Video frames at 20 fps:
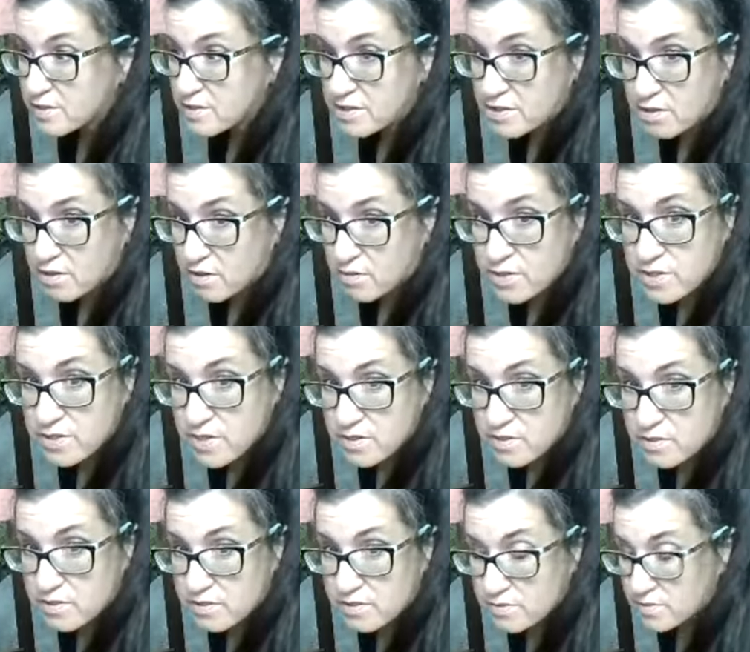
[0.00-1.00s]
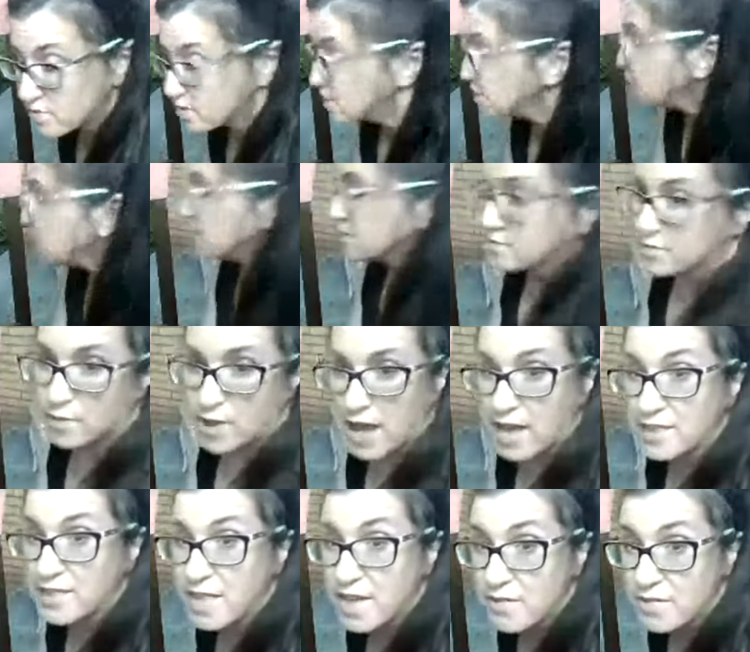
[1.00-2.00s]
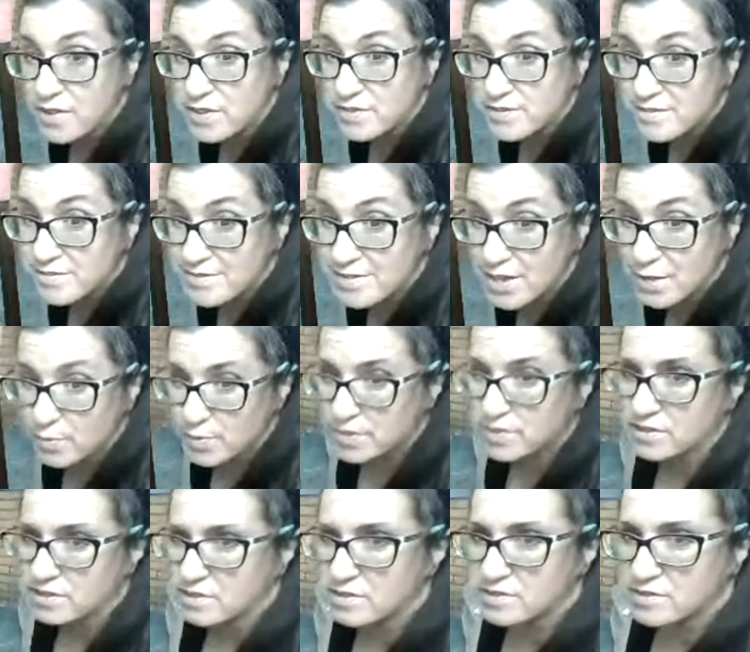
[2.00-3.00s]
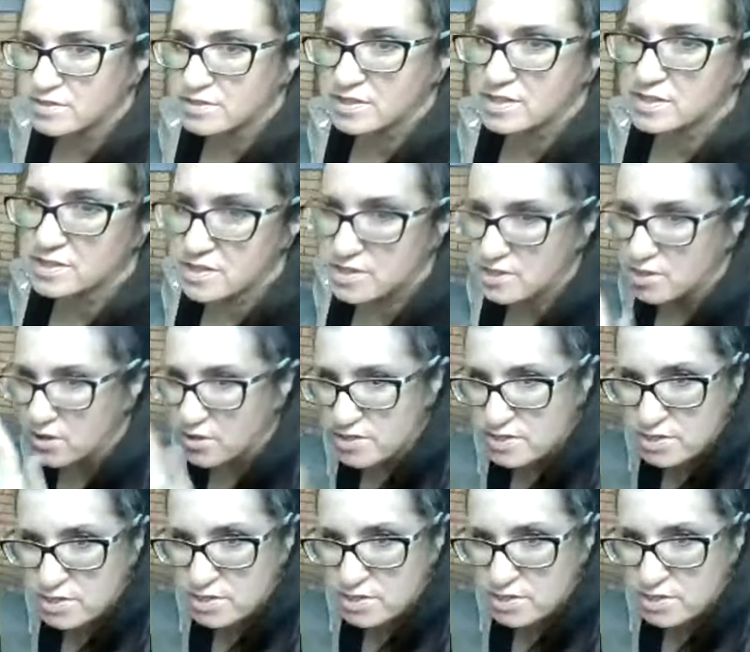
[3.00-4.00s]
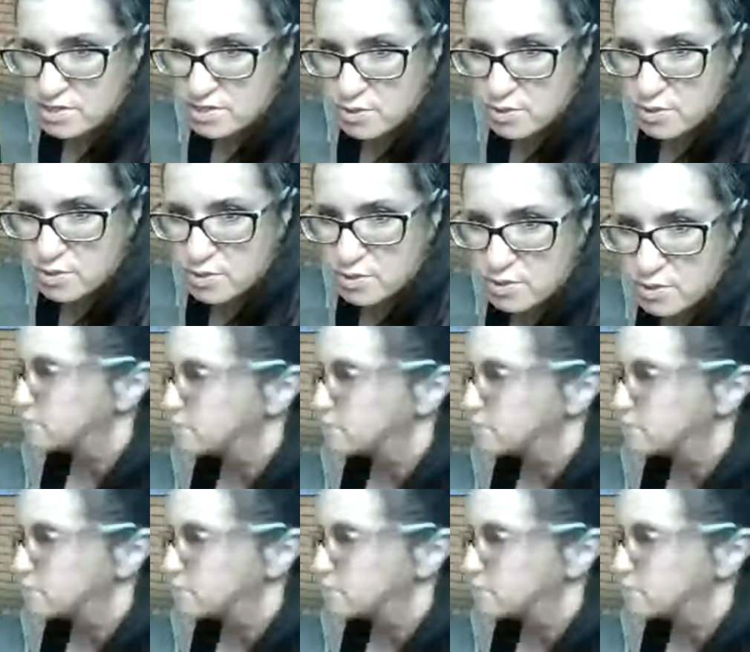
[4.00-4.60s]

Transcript: and all his other, yeah. I love it, yeah, but it just turns into background